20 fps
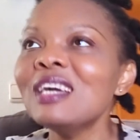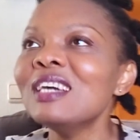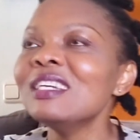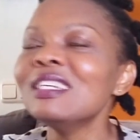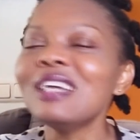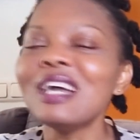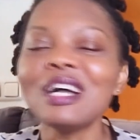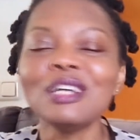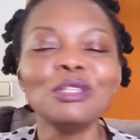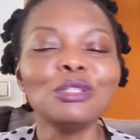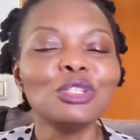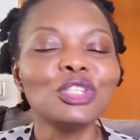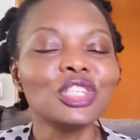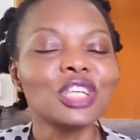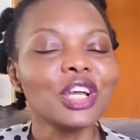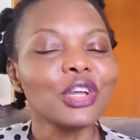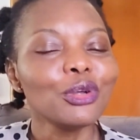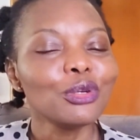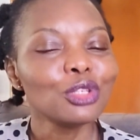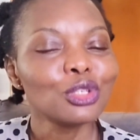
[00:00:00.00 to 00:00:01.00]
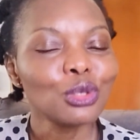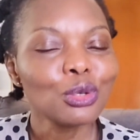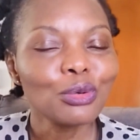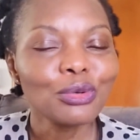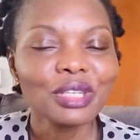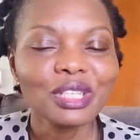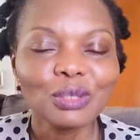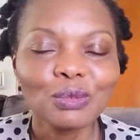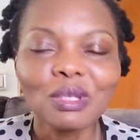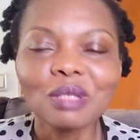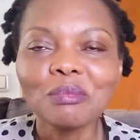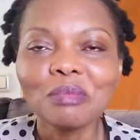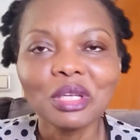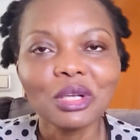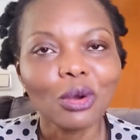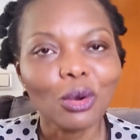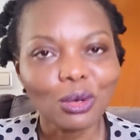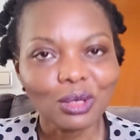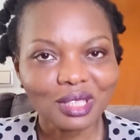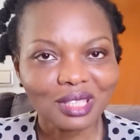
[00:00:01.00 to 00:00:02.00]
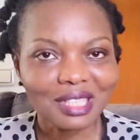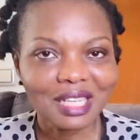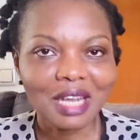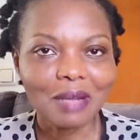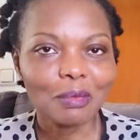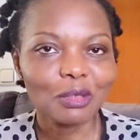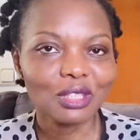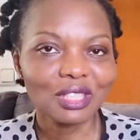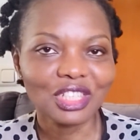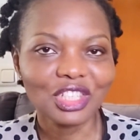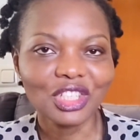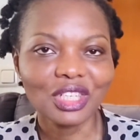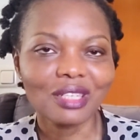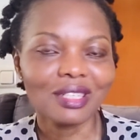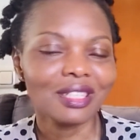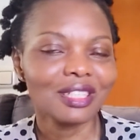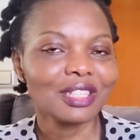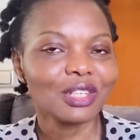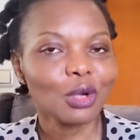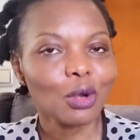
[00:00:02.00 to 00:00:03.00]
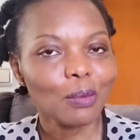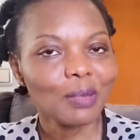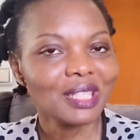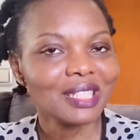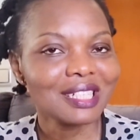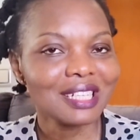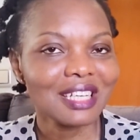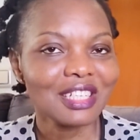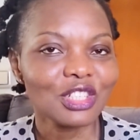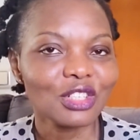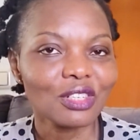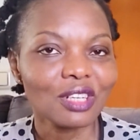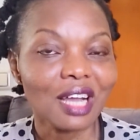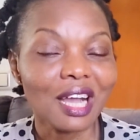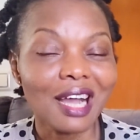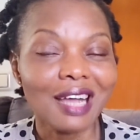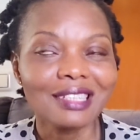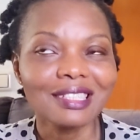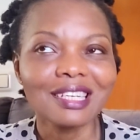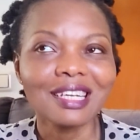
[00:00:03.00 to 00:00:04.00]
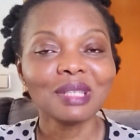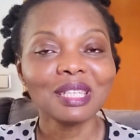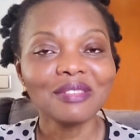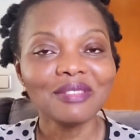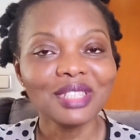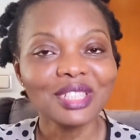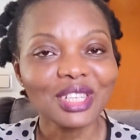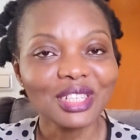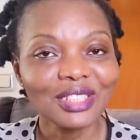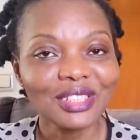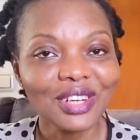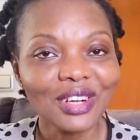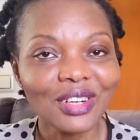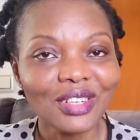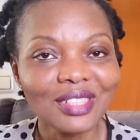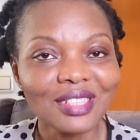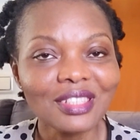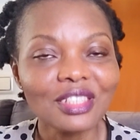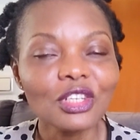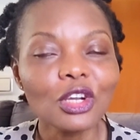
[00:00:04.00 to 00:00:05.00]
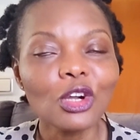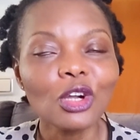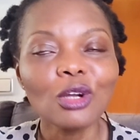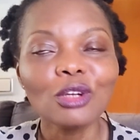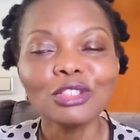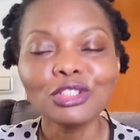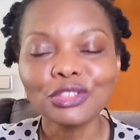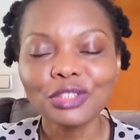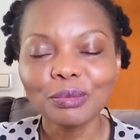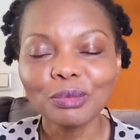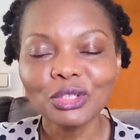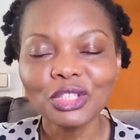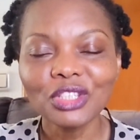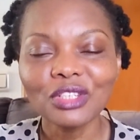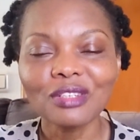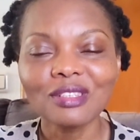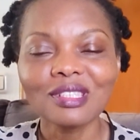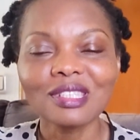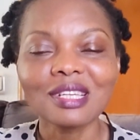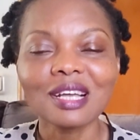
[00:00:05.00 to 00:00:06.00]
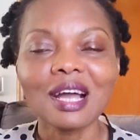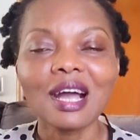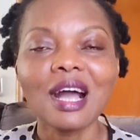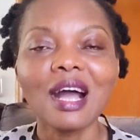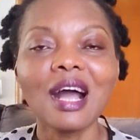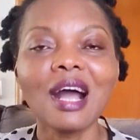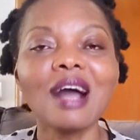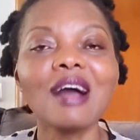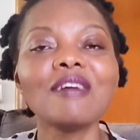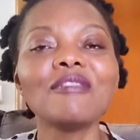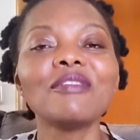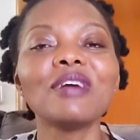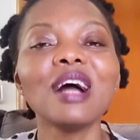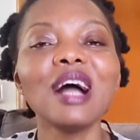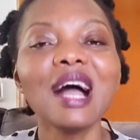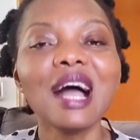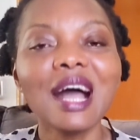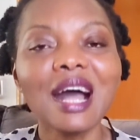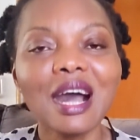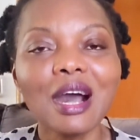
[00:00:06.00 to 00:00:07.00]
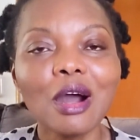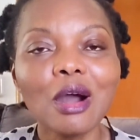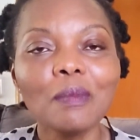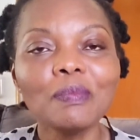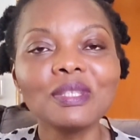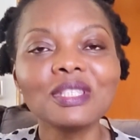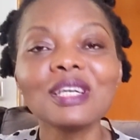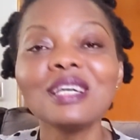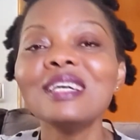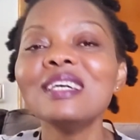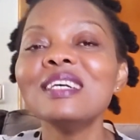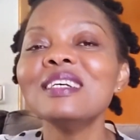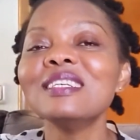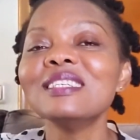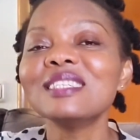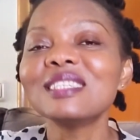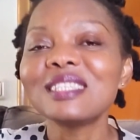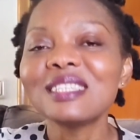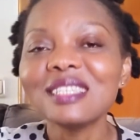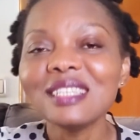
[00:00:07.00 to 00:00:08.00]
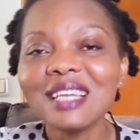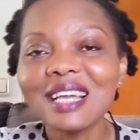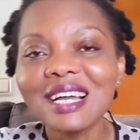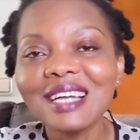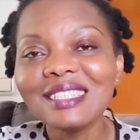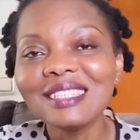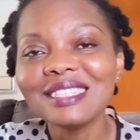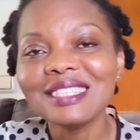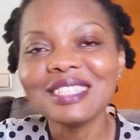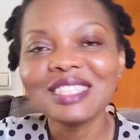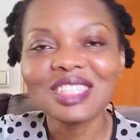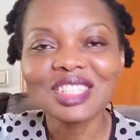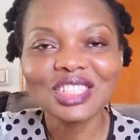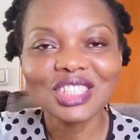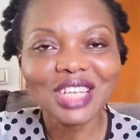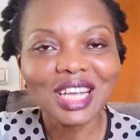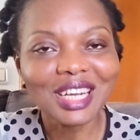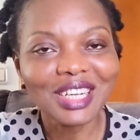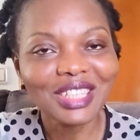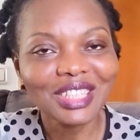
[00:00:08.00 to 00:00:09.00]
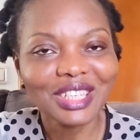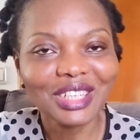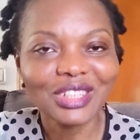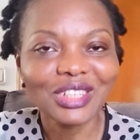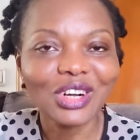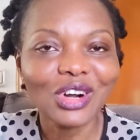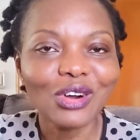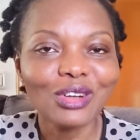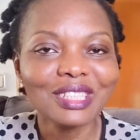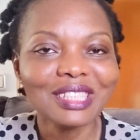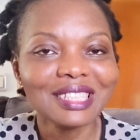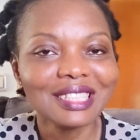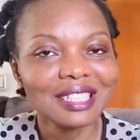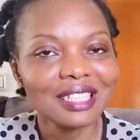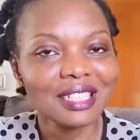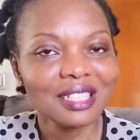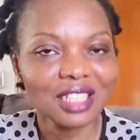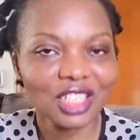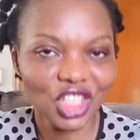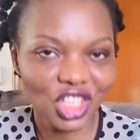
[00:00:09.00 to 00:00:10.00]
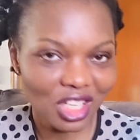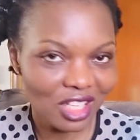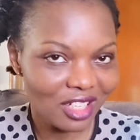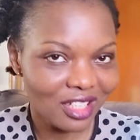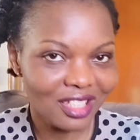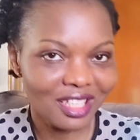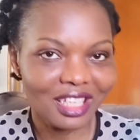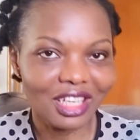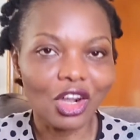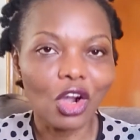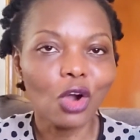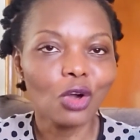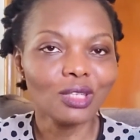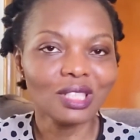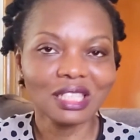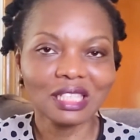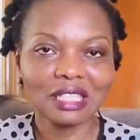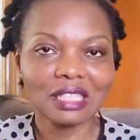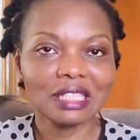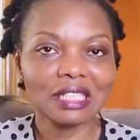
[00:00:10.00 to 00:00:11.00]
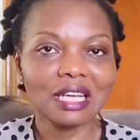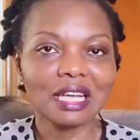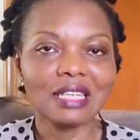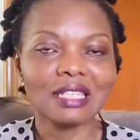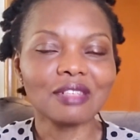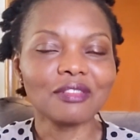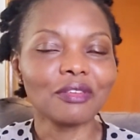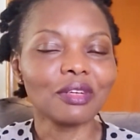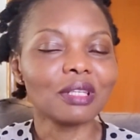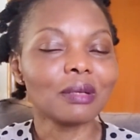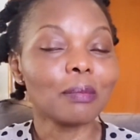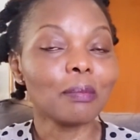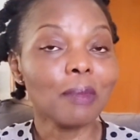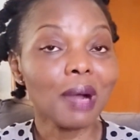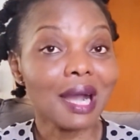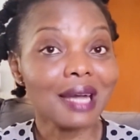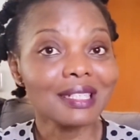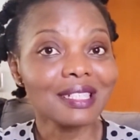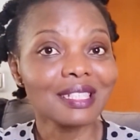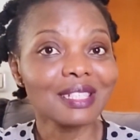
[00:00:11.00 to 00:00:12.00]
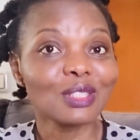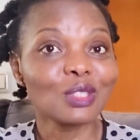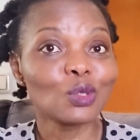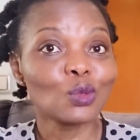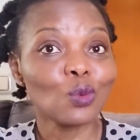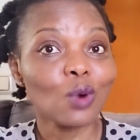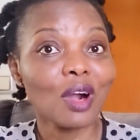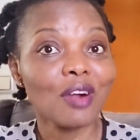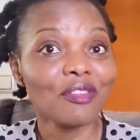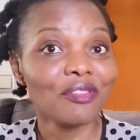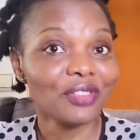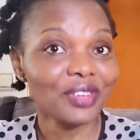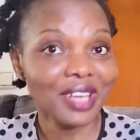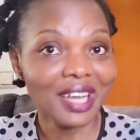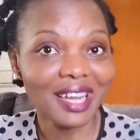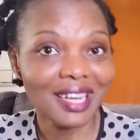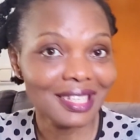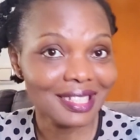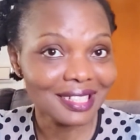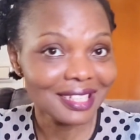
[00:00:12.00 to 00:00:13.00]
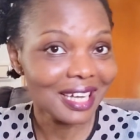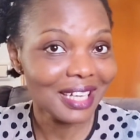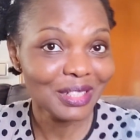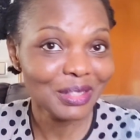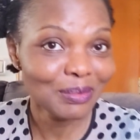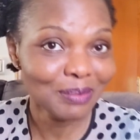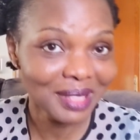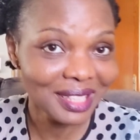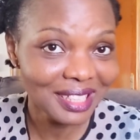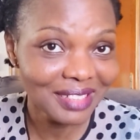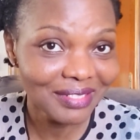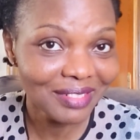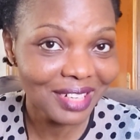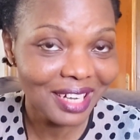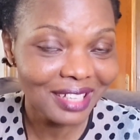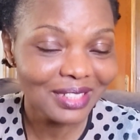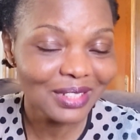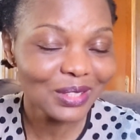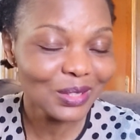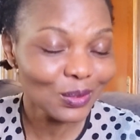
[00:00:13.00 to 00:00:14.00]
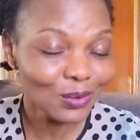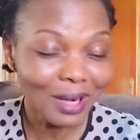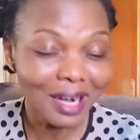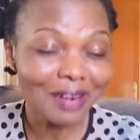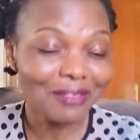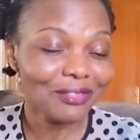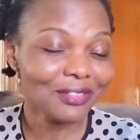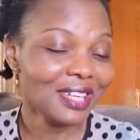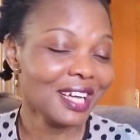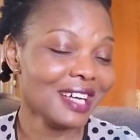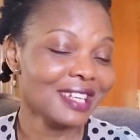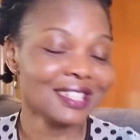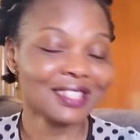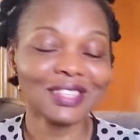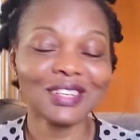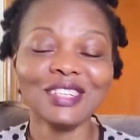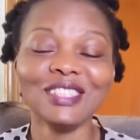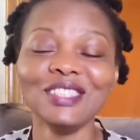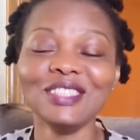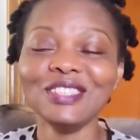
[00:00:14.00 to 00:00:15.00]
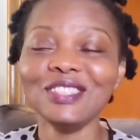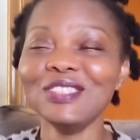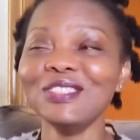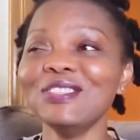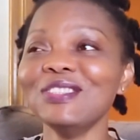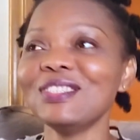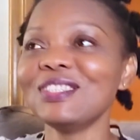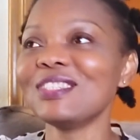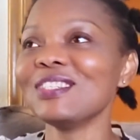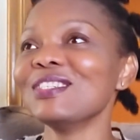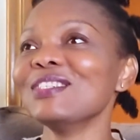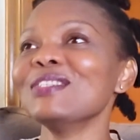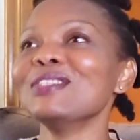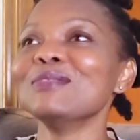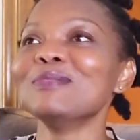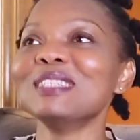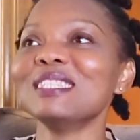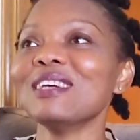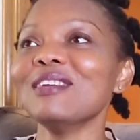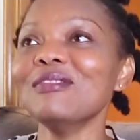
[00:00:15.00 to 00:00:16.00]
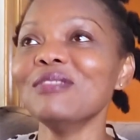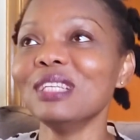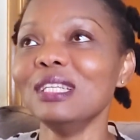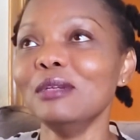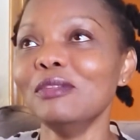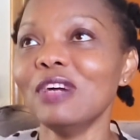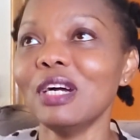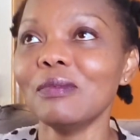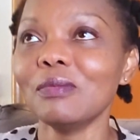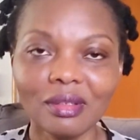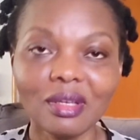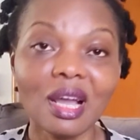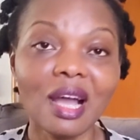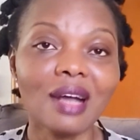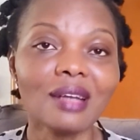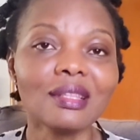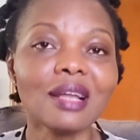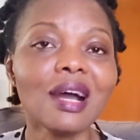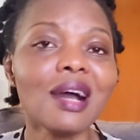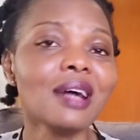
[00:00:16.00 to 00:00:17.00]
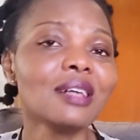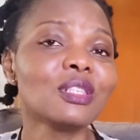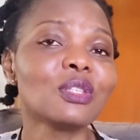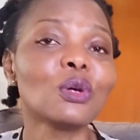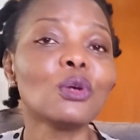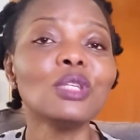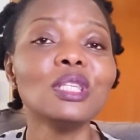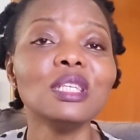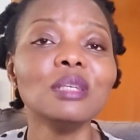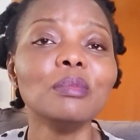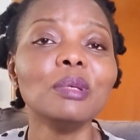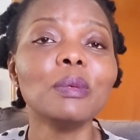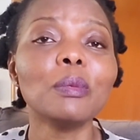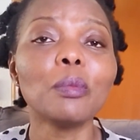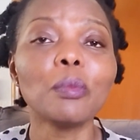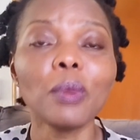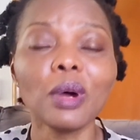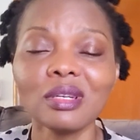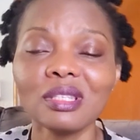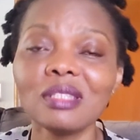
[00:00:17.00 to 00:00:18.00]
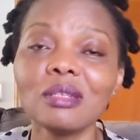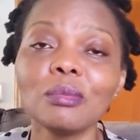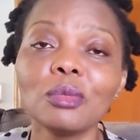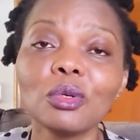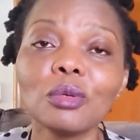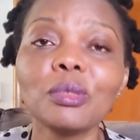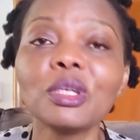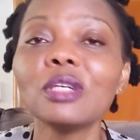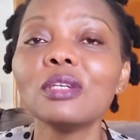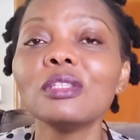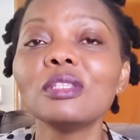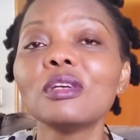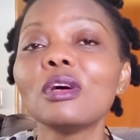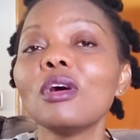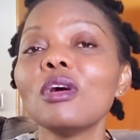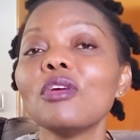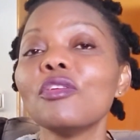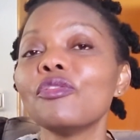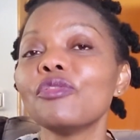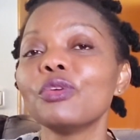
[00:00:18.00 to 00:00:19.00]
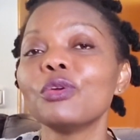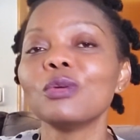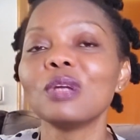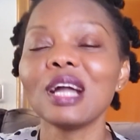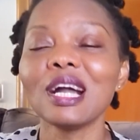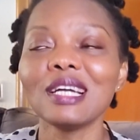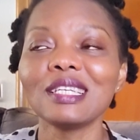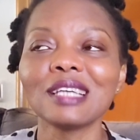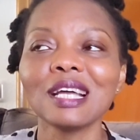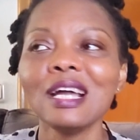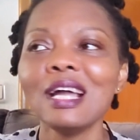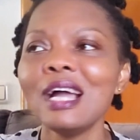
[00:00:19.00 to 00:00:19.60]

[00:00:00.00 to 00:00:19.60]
Yeah, you share your stories with me all the time on this channel in the comment section, and believe it or not, your contributions have helped steer this channel on this journey all these years, for the past 12 years. Can you believe that? 12 years on YouTube is unbelievable. Yeah, that has only been possible because of you guys.